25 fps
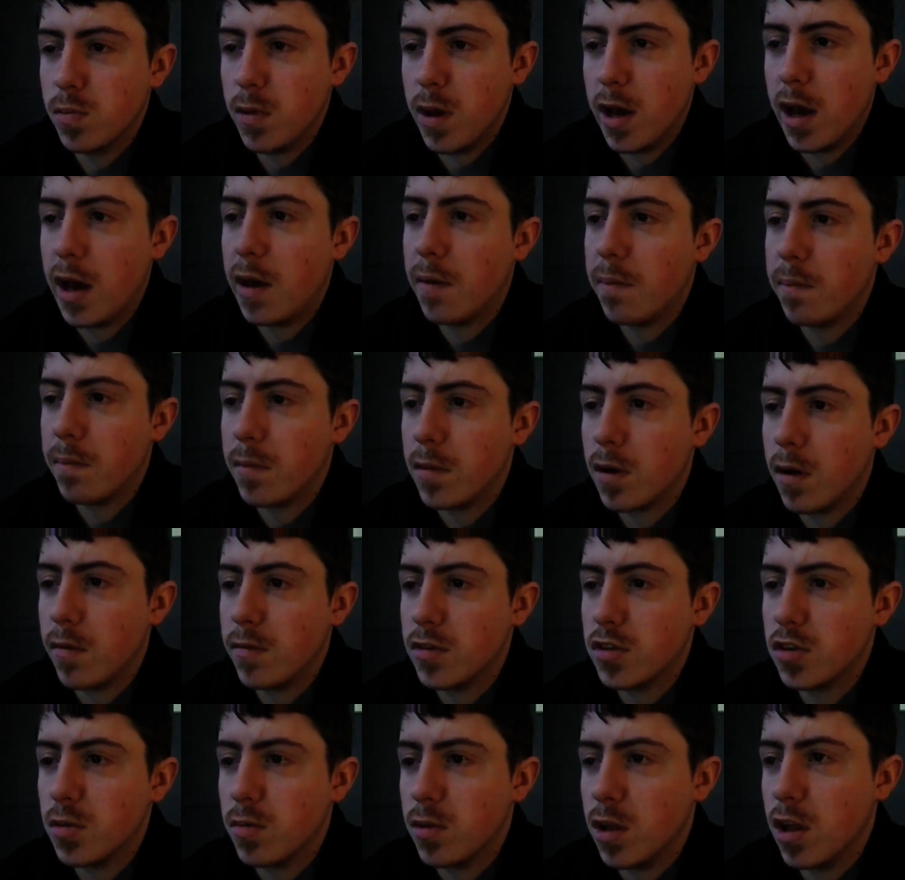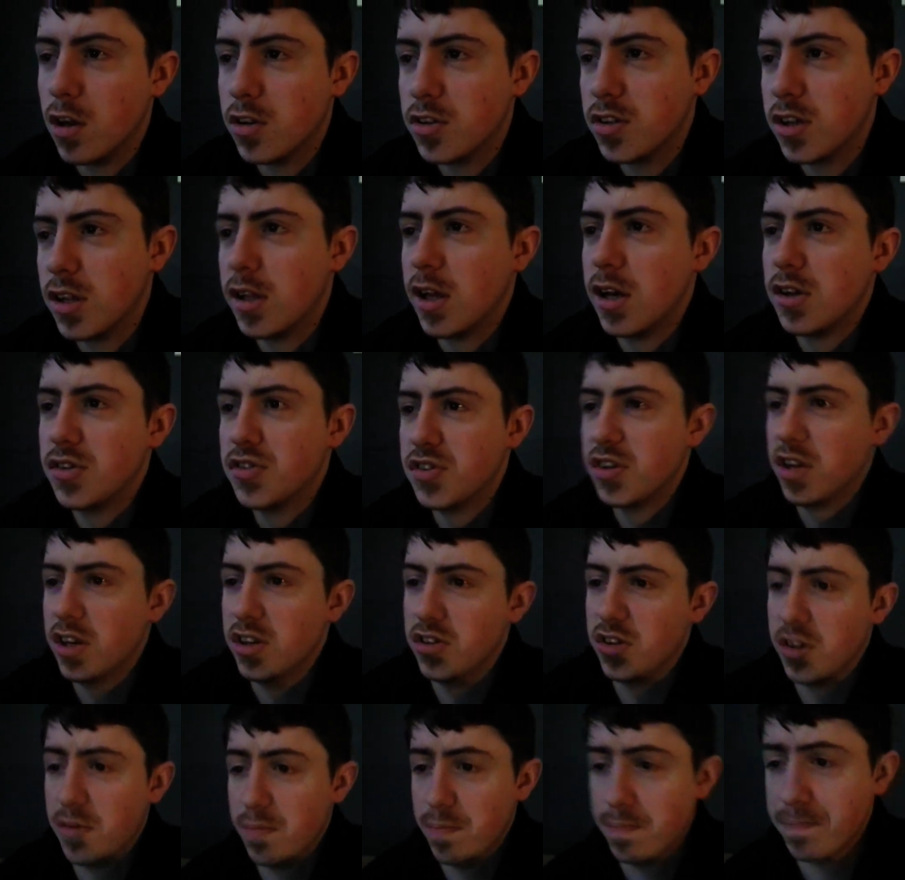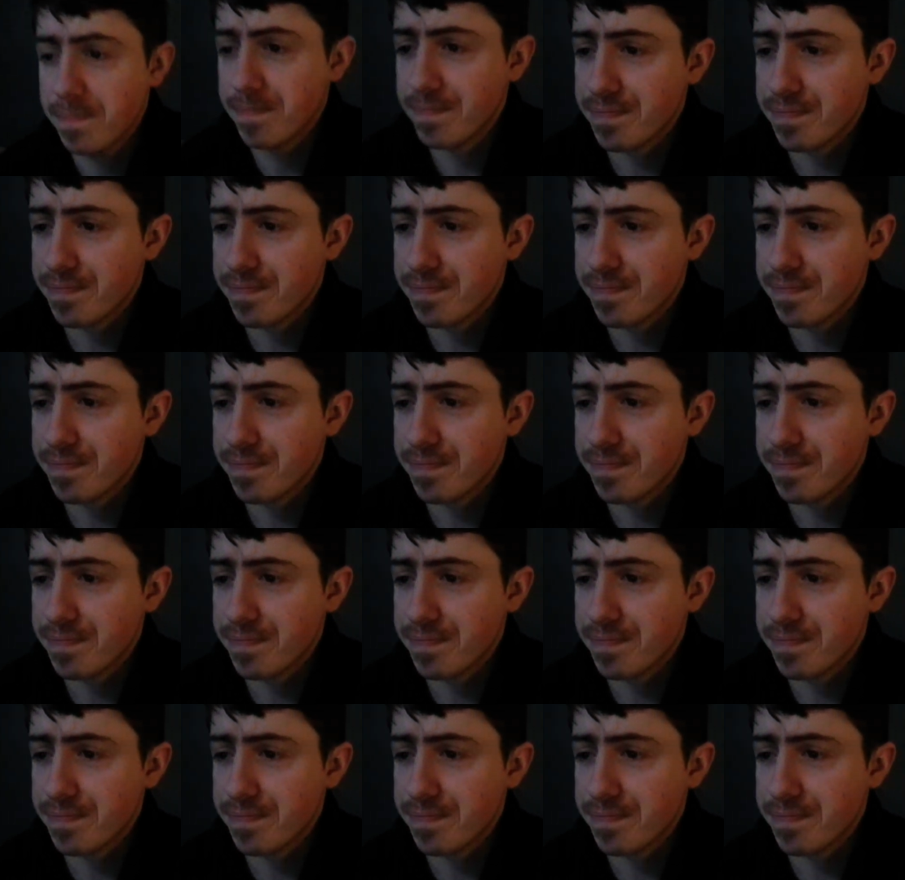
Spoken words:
Obviously we lost it last season.